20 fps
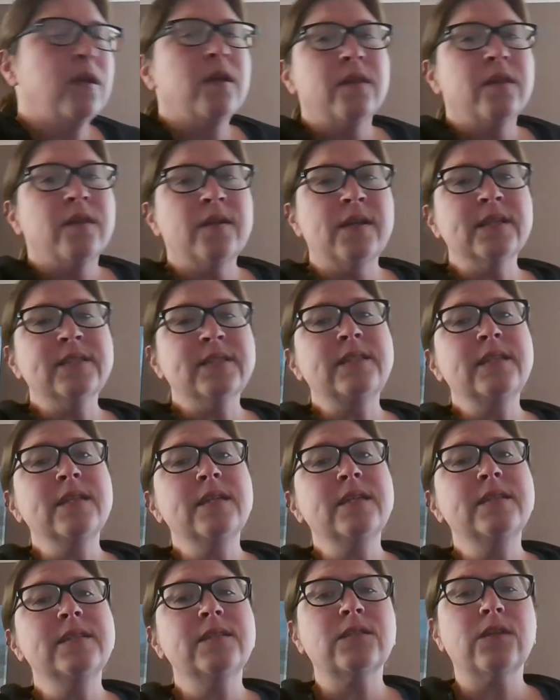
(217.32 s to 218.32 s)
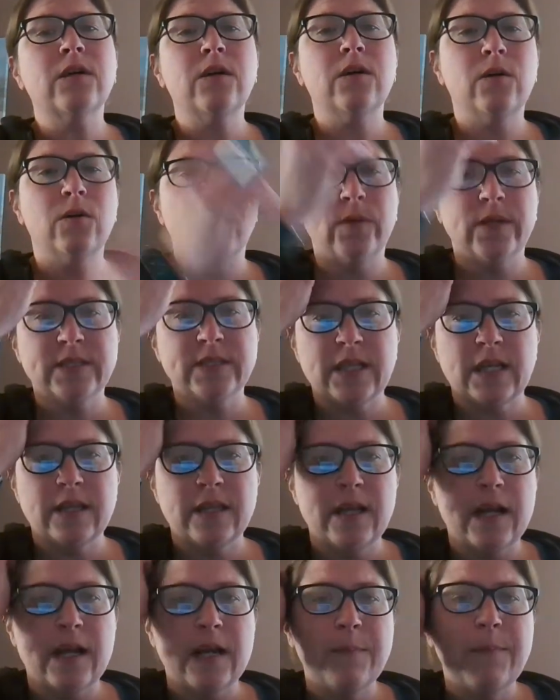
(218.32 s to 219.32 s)
The next thing I saw was a
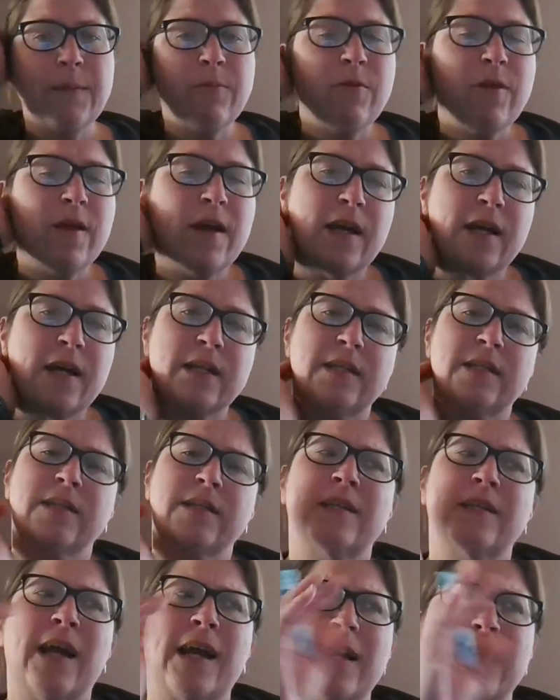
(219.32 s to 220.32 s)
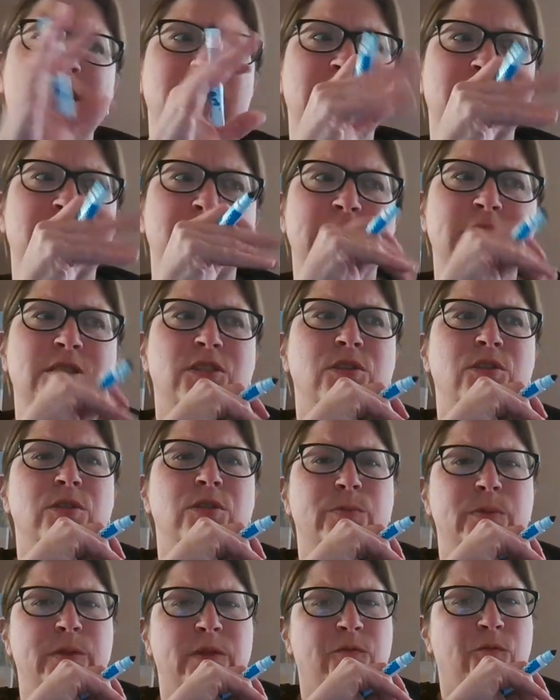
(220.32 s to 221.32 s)
lot of people had kind of some
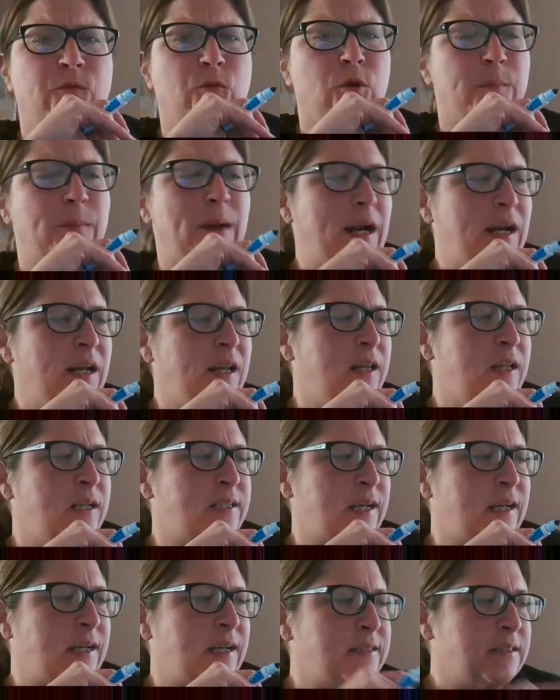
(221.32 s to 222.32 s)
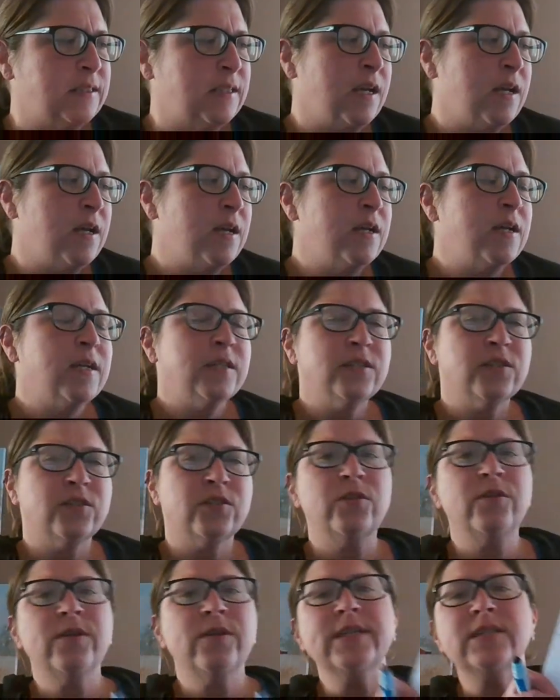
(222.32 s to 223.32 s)
issues with the formatting of the test.
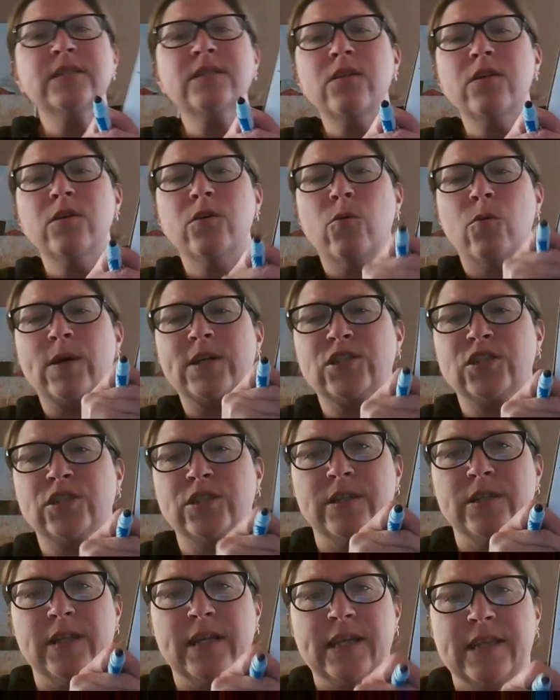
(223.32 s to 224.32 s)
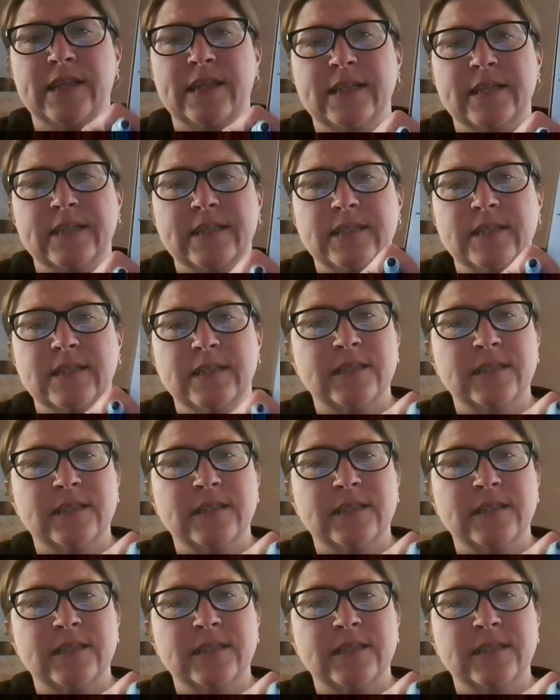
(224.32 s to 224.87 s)
So you guys saw a question like this.